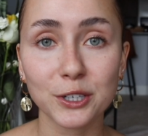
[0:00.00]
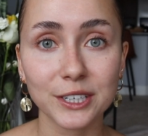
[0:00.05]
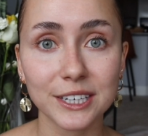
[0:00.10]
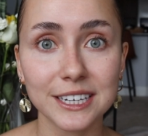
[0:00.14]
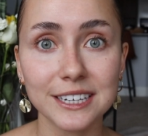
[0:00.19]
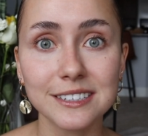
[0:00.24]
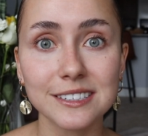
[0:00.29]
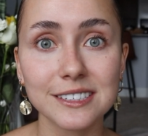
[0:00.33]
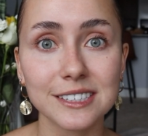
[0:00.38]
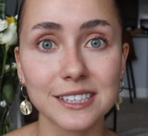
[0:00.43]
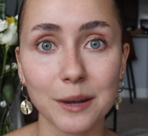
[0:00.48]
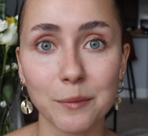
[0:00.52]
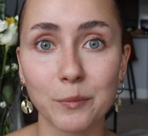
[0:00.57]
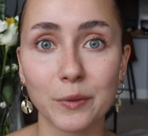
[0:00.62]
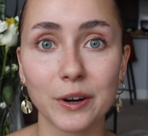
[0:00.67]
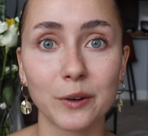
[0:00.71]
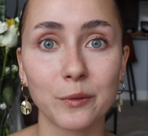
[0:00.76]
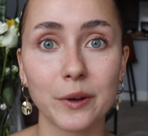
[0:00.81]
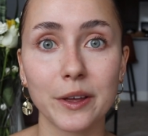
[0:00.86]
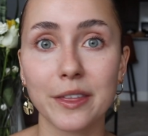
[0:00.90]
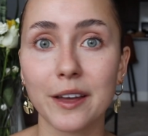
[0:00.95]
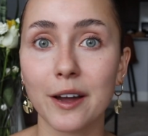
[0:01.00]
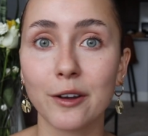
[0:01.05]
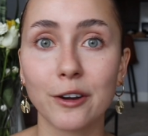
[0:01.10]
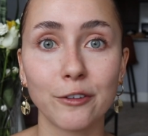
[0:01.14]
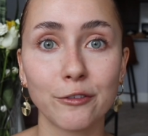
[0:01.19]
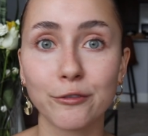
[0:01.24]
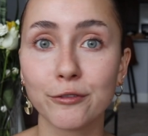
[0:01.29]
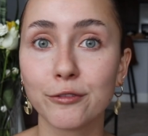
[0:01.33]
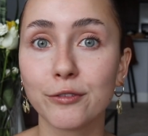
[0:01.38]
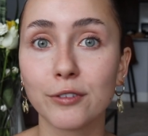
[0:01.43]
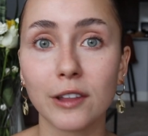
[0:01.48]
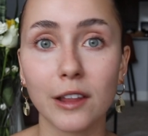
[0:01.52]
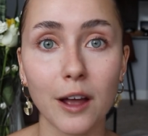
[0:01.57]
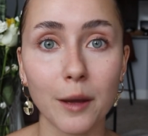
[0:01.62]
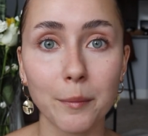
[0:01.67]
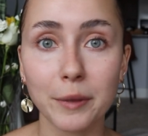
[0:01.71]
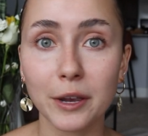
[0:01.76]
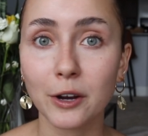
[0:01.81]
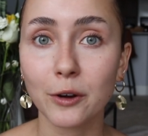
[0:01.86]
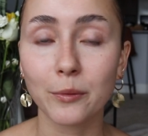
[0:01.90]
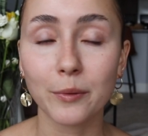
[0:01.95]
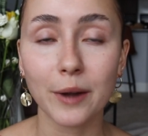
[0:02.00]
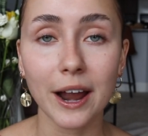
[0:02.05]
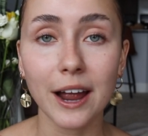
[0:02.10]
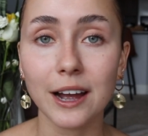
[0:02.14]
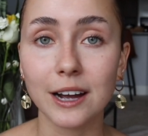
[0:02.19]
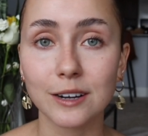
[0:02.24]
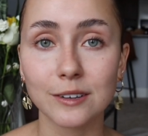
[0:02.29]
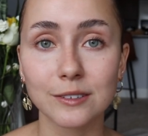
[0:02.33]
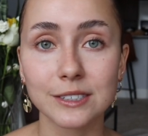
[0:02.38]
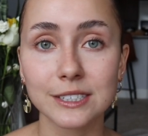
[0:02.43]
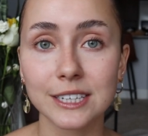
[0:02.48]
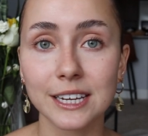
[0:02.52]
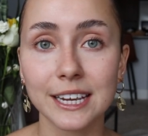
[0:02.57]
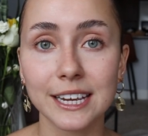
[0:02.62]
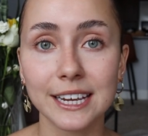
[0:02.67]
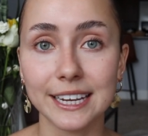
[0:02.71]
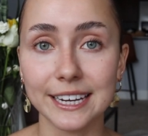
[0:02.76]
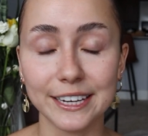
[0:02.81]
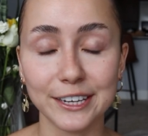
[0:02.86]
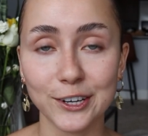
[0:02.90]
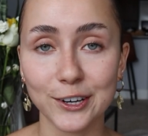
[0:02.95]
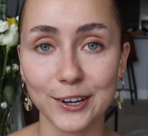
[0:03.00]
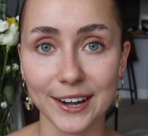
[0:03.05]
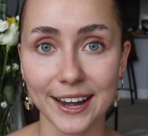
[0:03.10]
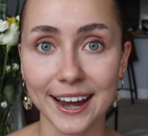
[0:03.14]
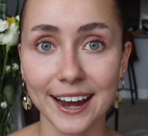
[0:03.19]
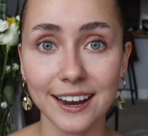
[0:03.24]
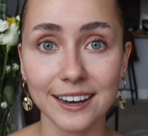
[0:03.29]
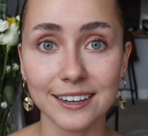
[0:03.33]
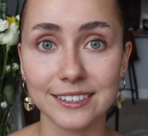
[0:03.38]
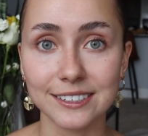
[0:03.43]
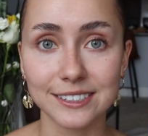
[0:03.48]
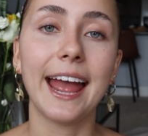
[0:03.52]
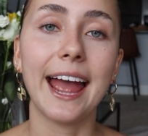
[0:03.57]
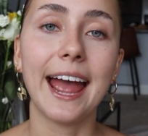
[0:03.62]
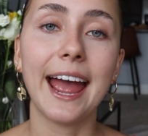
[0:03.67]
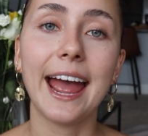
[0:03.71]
keys somewhere without it flopping around in your hand.